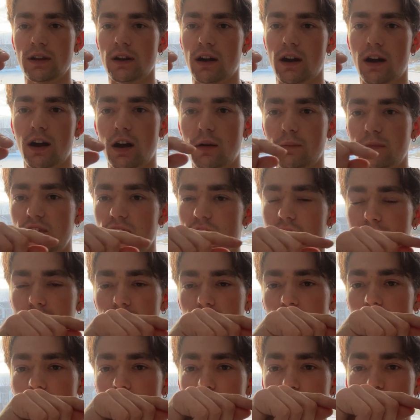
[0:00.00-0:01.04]
You do that for
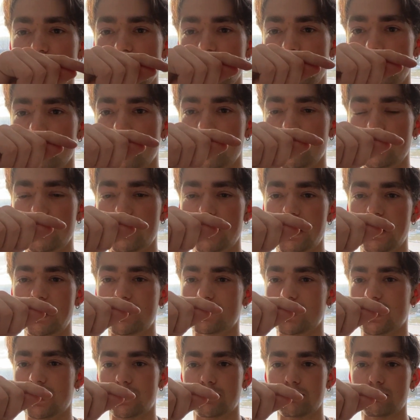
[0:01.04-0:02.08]
another week, maybe you gain
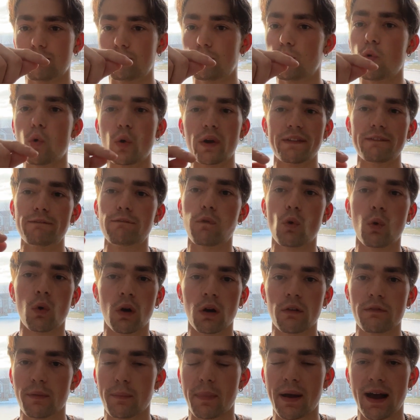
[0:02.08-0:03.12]
like 0.4
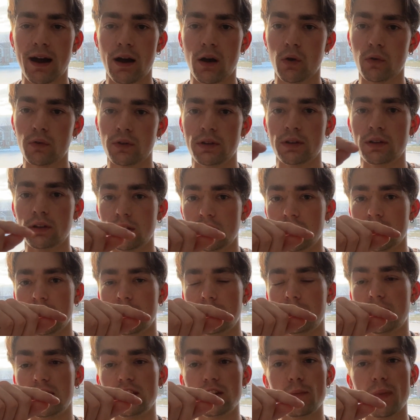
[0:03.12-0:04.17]
of a pound. And
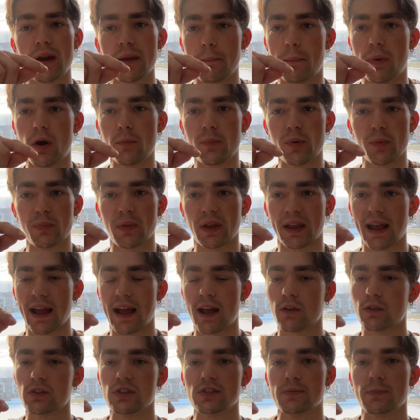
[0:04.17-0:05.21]
then you might bump up the
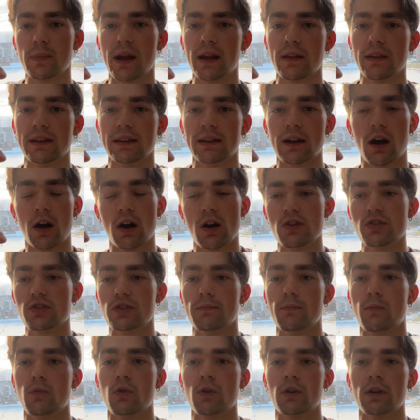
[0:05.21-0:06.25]
calories by like 100
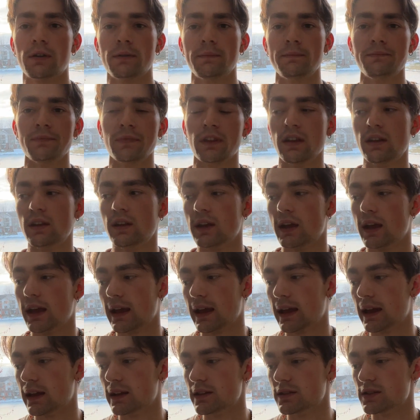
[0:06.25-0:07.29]
more.
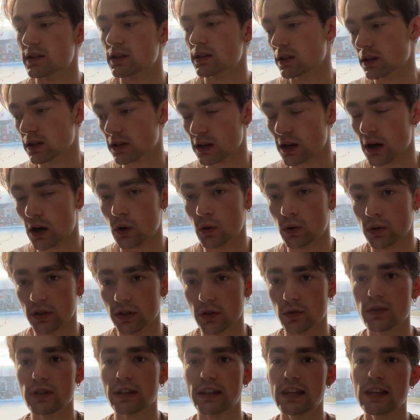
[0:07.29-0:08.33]
And you know, you
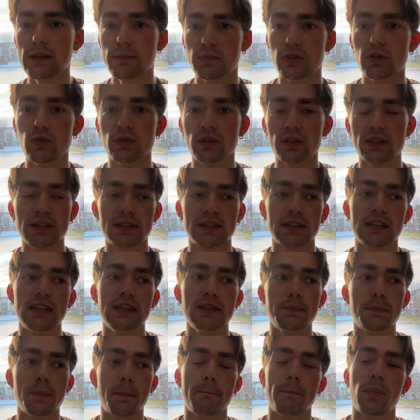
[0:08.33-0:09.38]
can keep doing this,
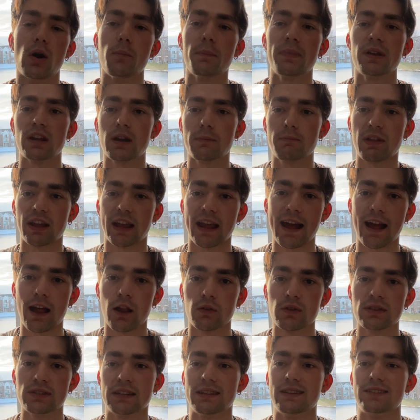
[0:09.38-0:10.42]
keep bumping up the
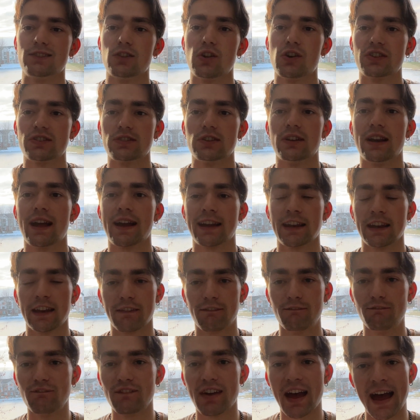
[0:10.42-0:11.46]
calories as long as you're not getting
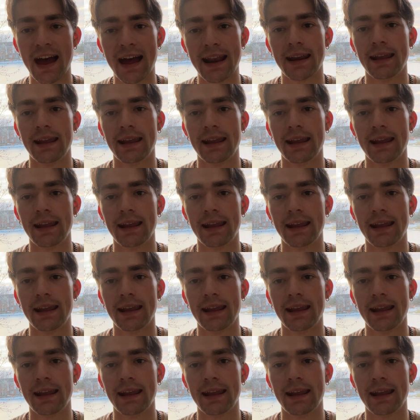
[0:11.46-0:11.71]
fat.